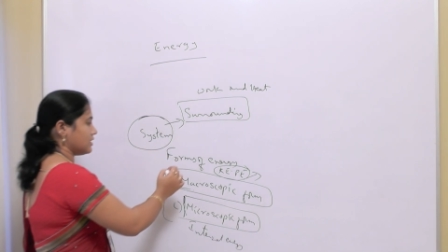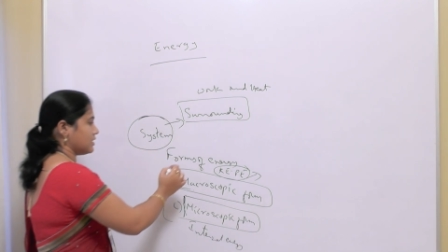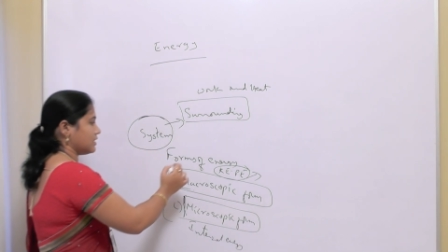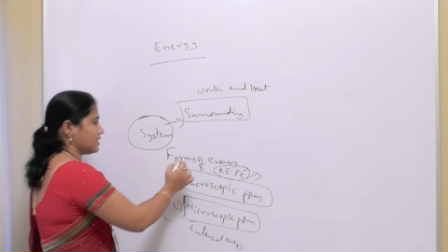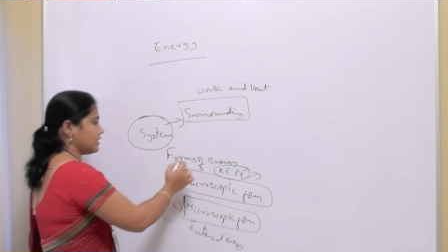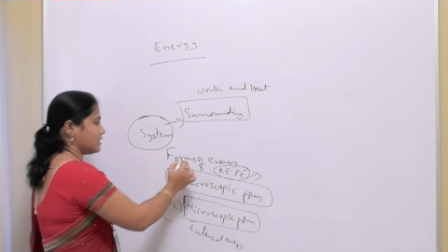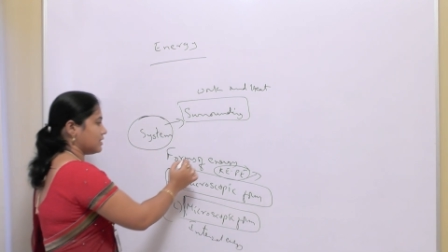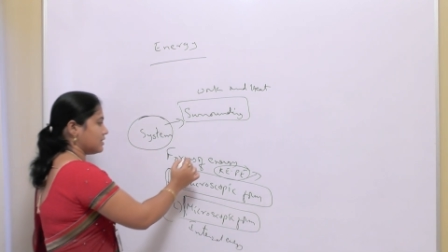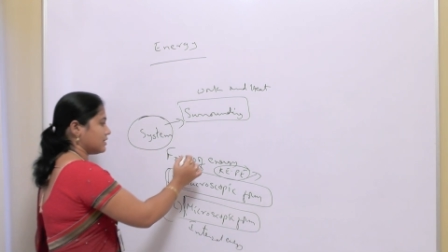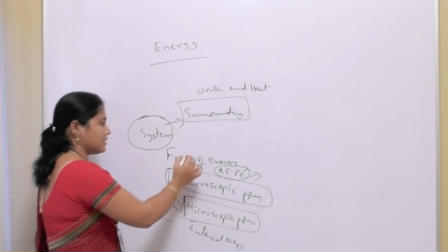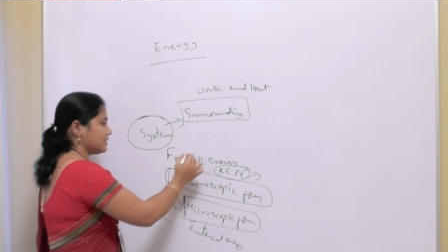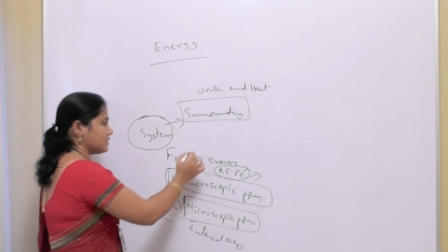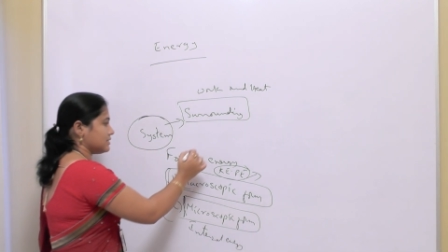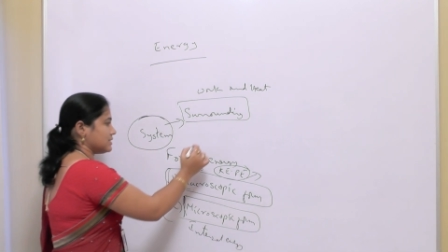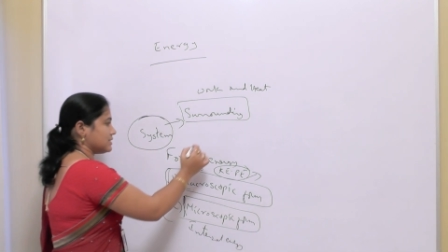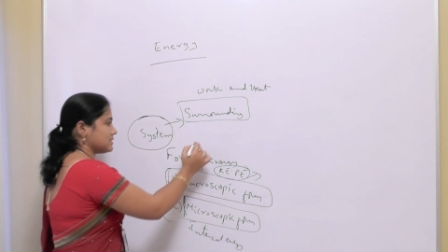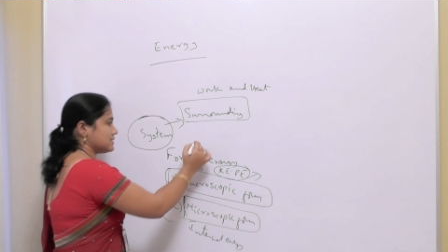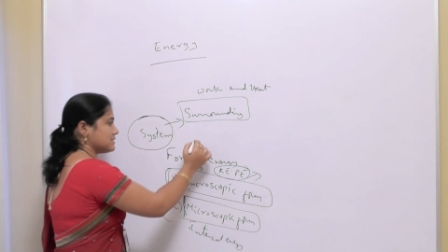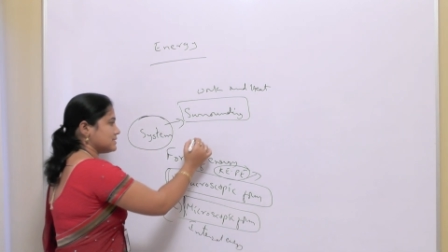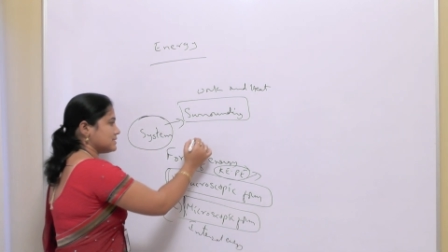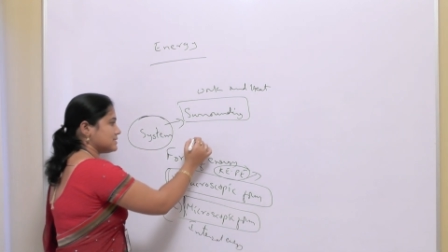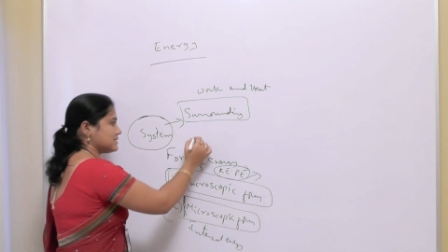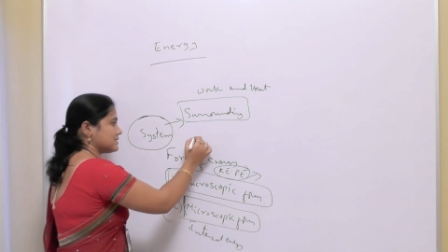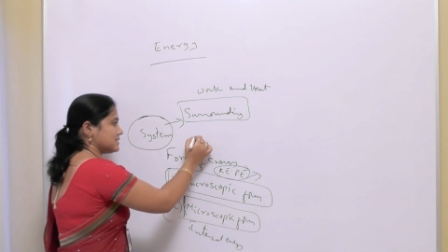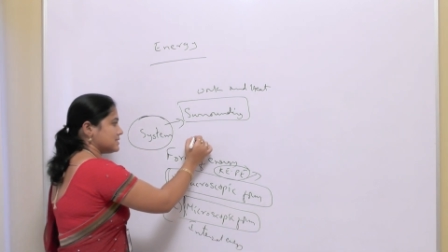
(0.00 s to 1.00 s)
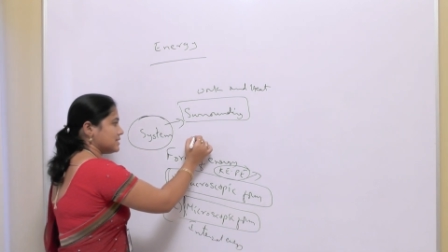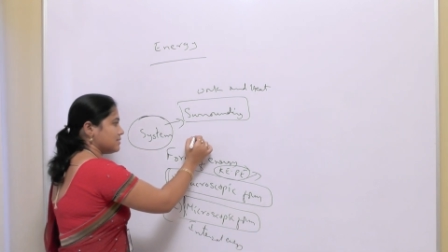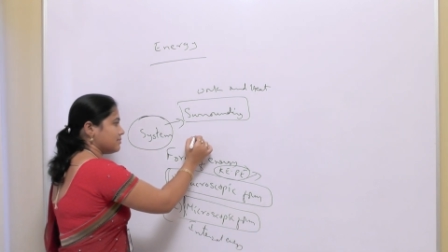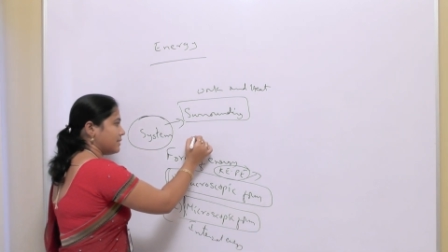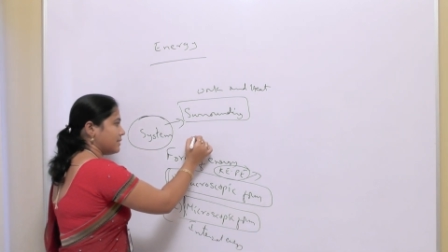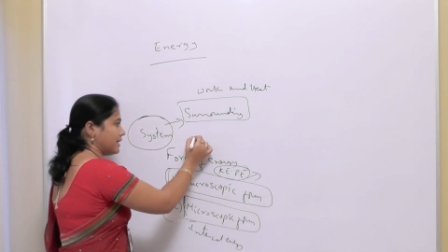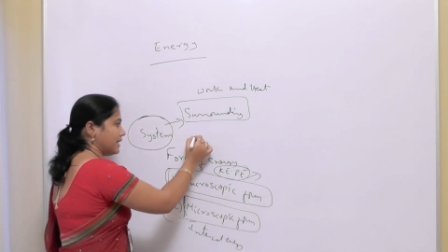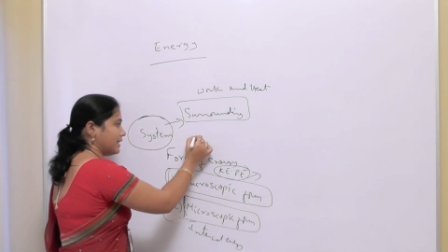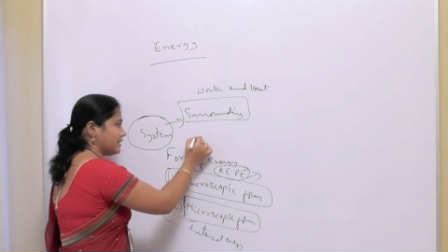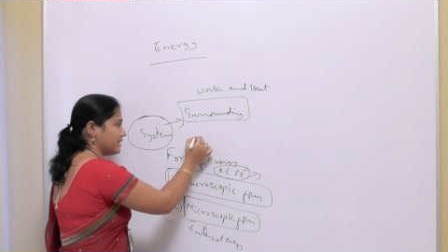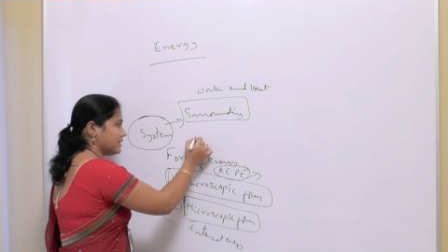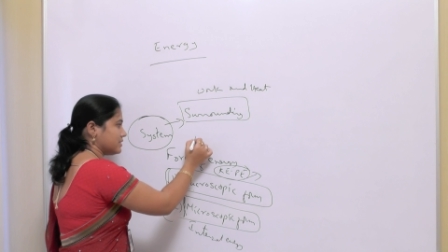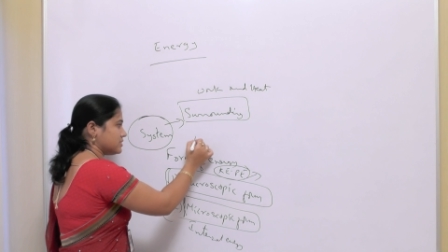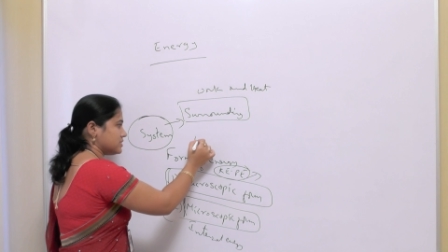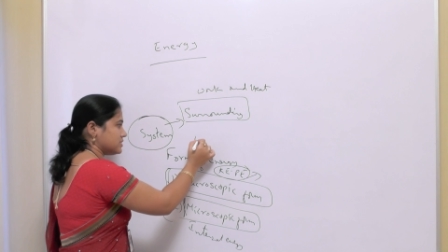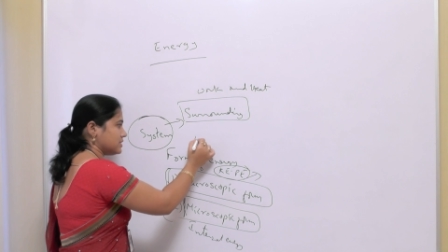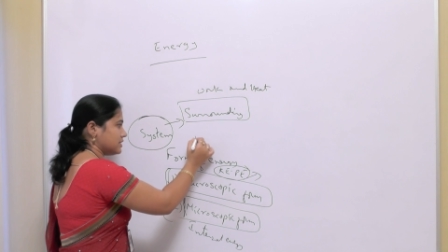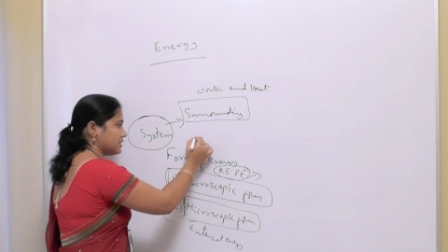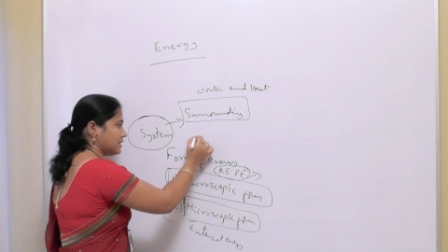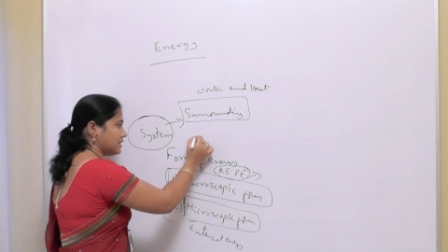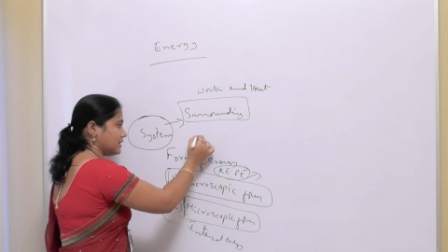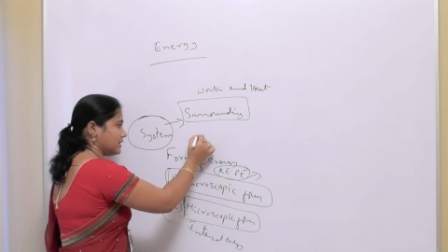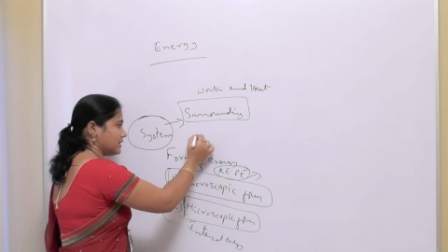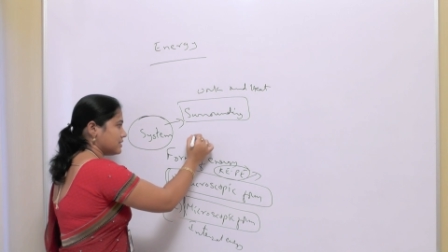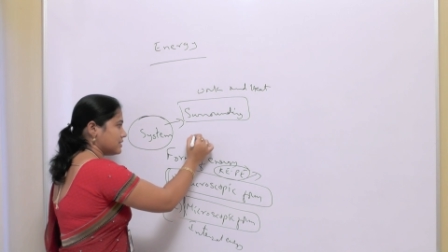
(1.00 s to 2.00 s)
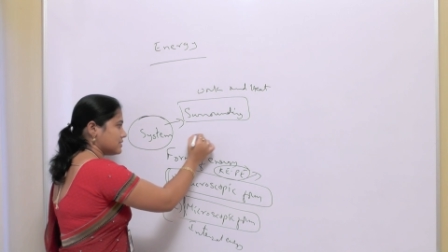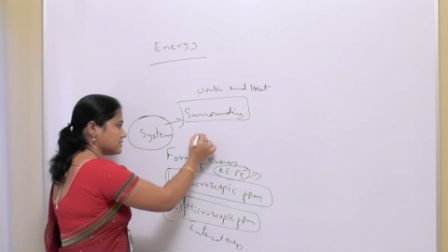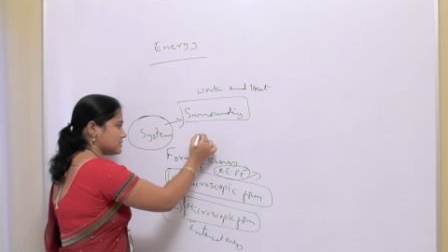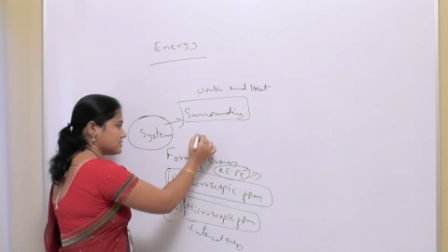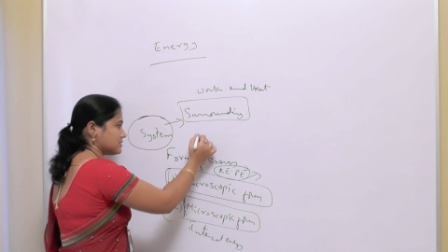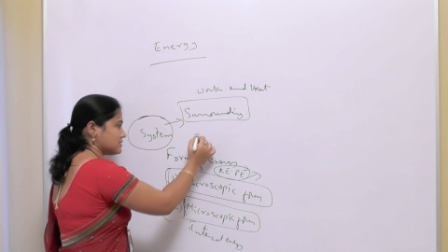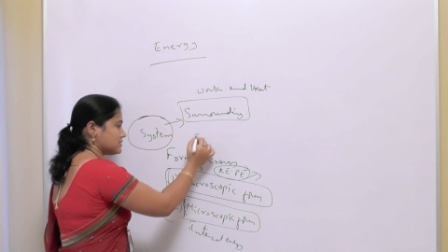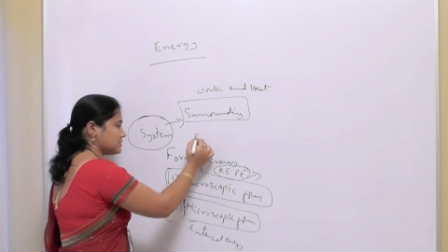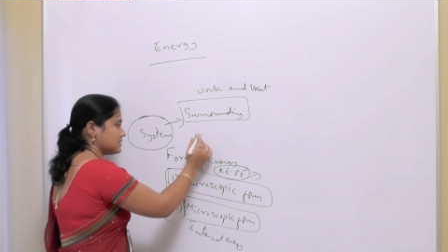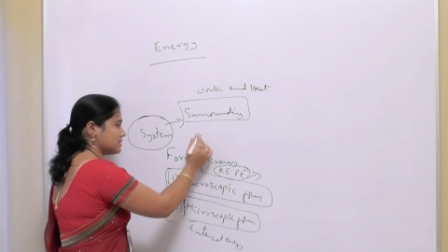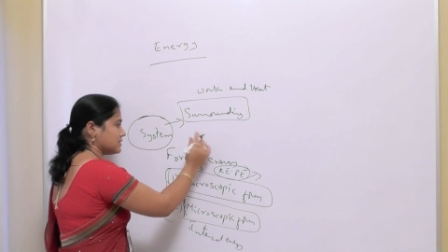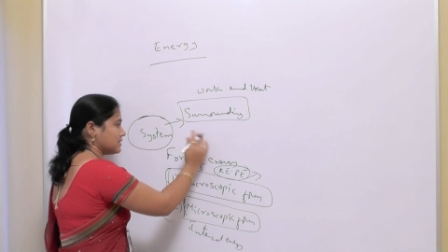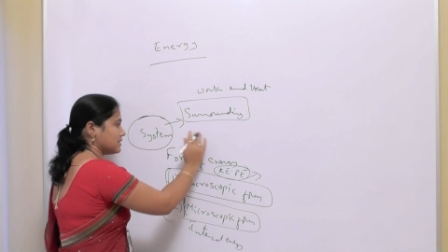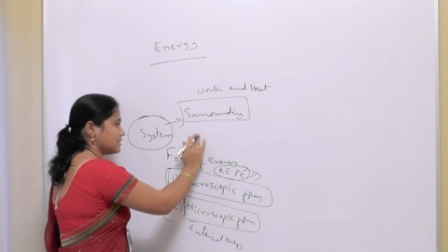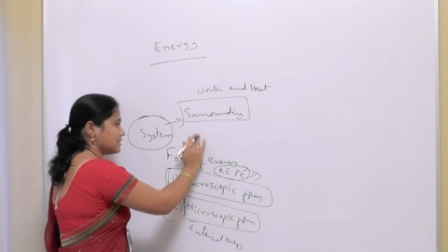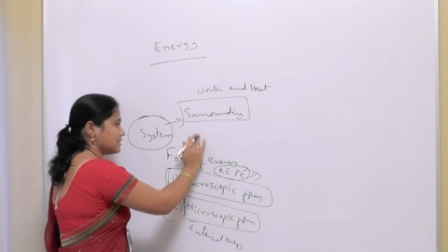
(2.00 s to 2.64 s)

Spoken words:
the system energy is